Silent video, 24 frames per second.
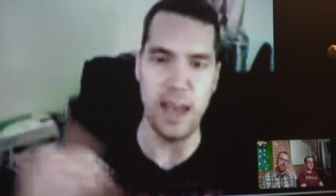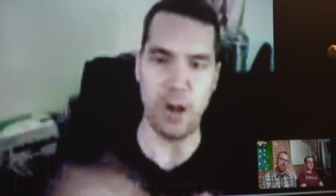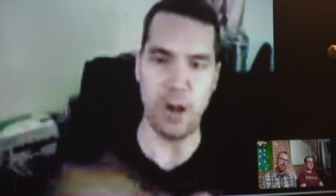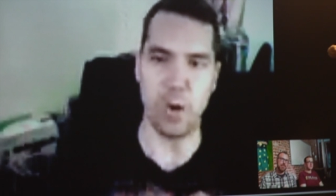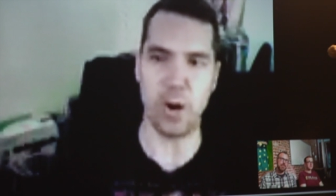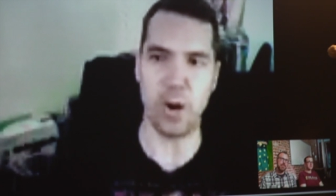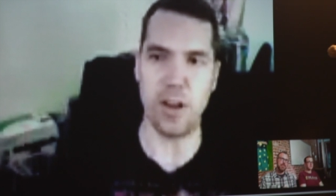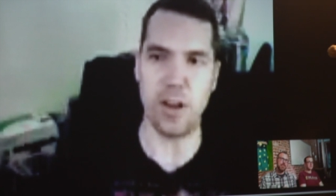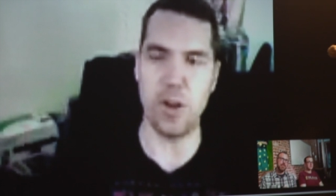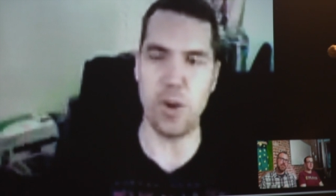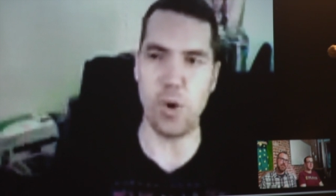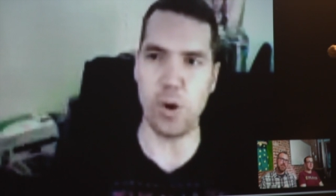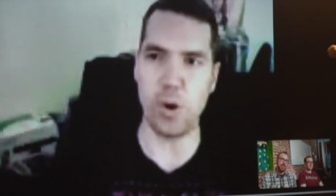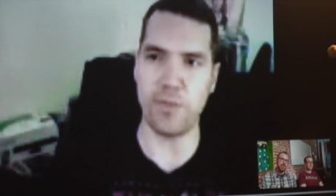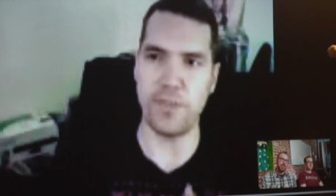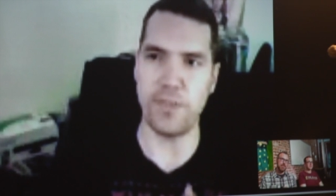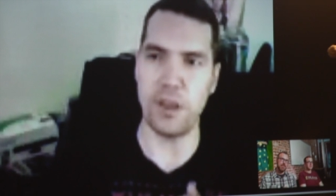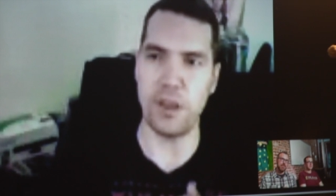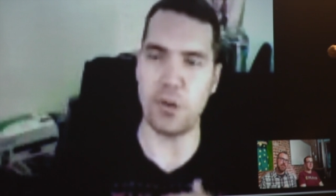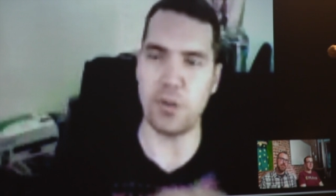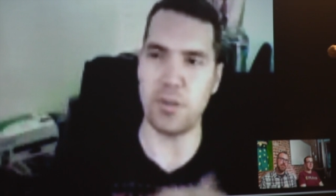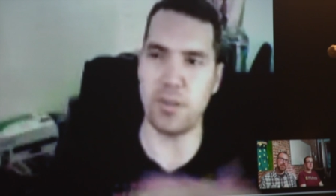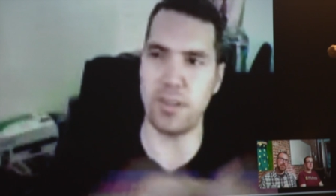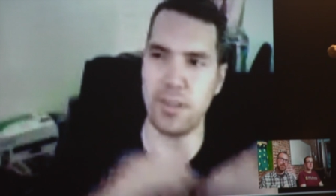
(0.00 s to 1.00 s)
Or, or if
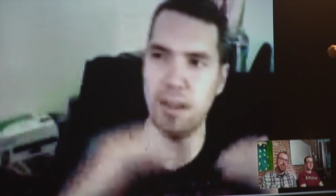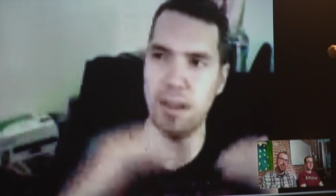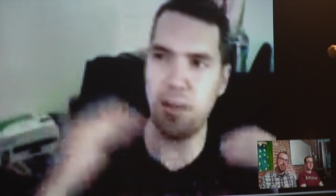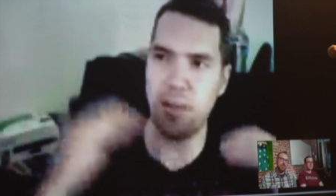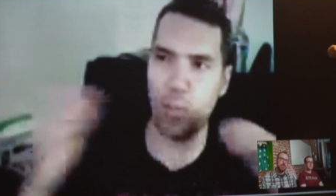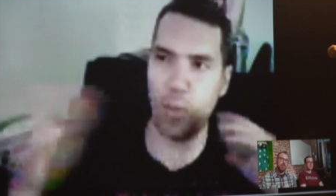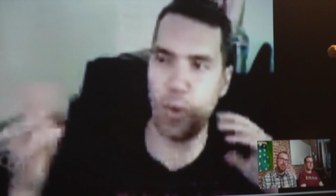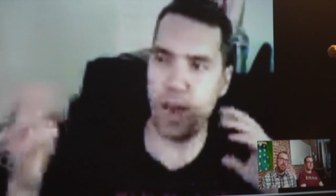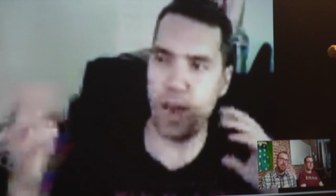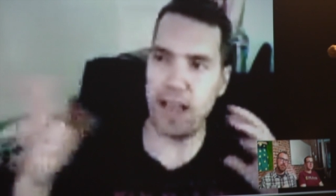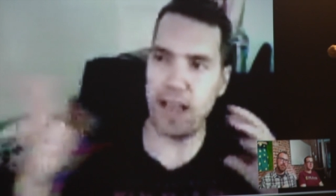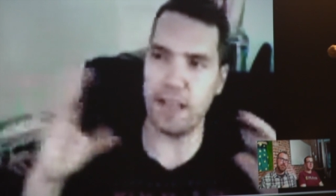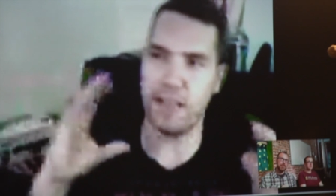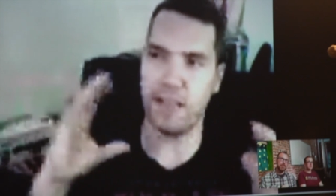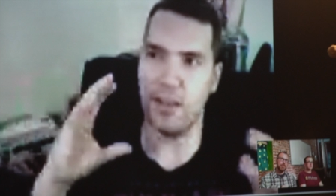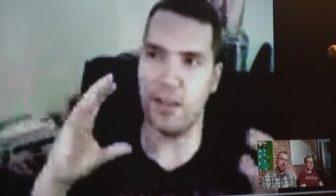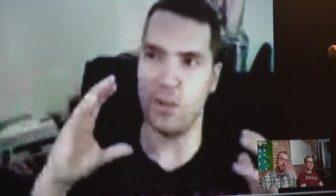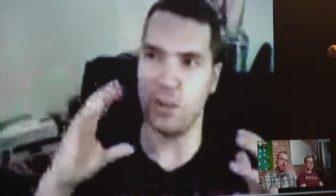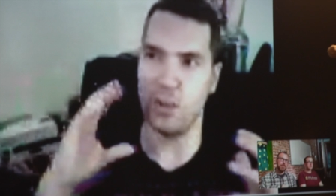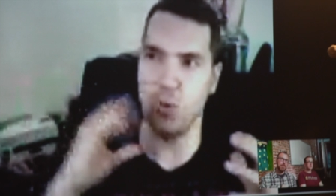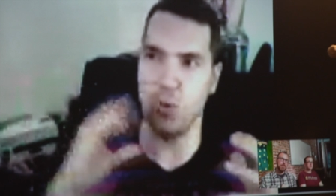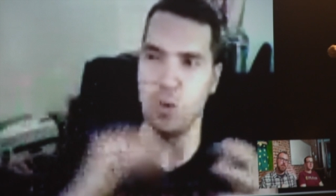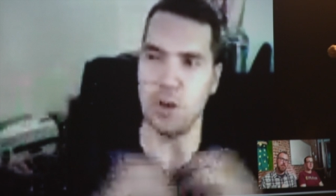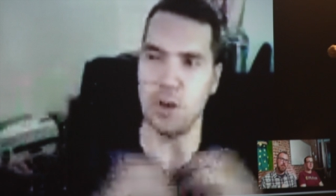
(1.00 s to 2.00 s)
there was some way
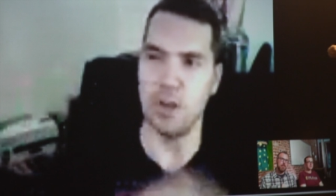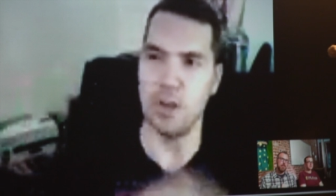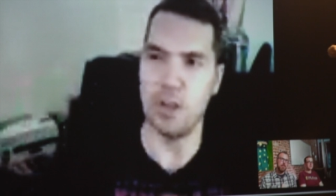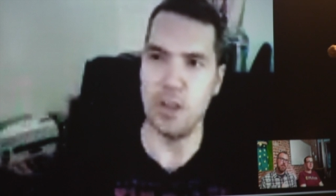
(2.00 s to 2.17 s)
to,